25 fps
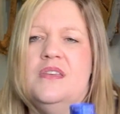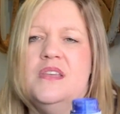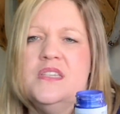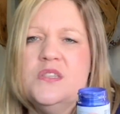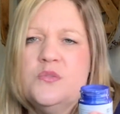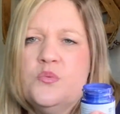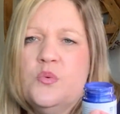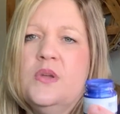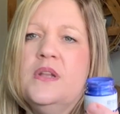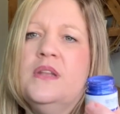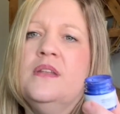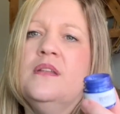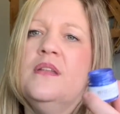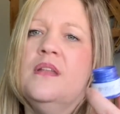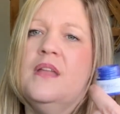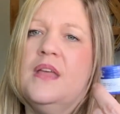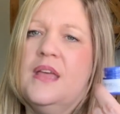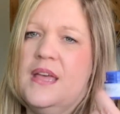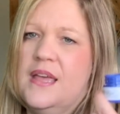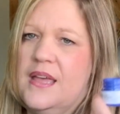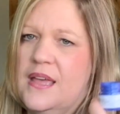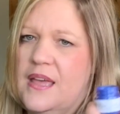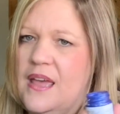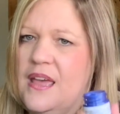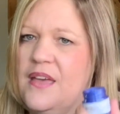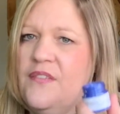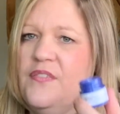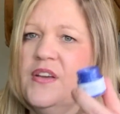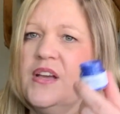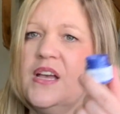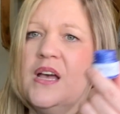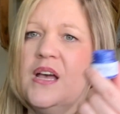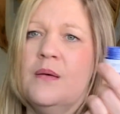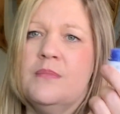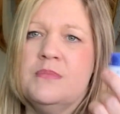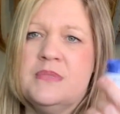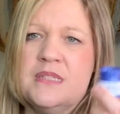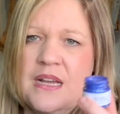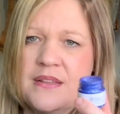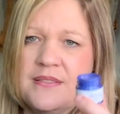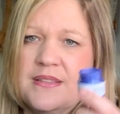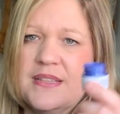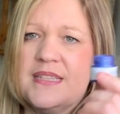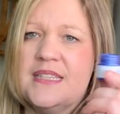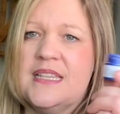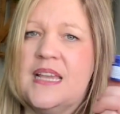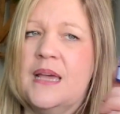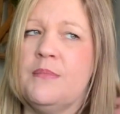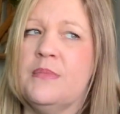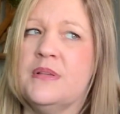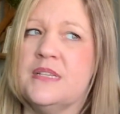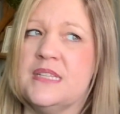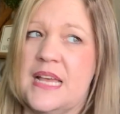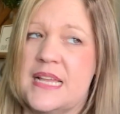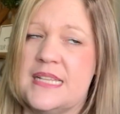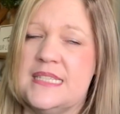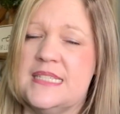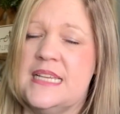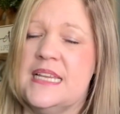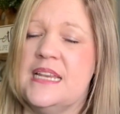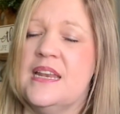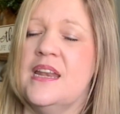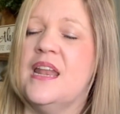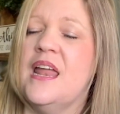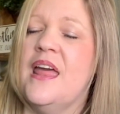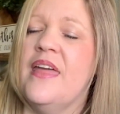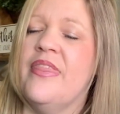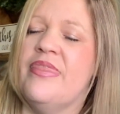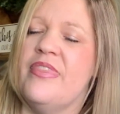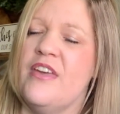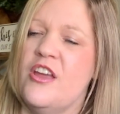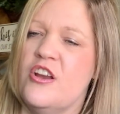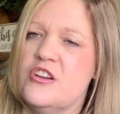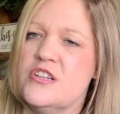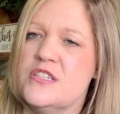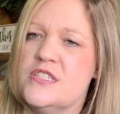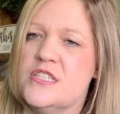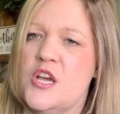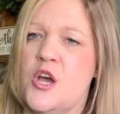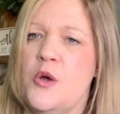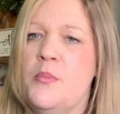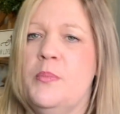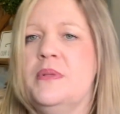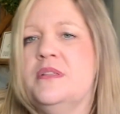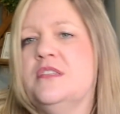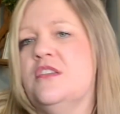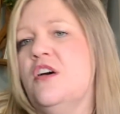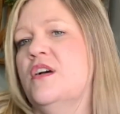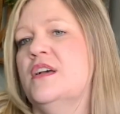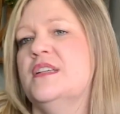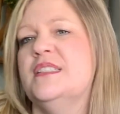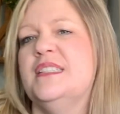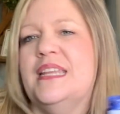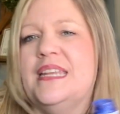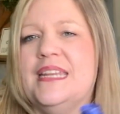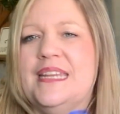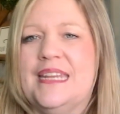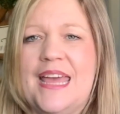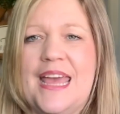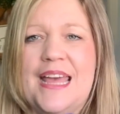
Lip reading: This one, if it comes out the same as I've seen in their soap, as long as they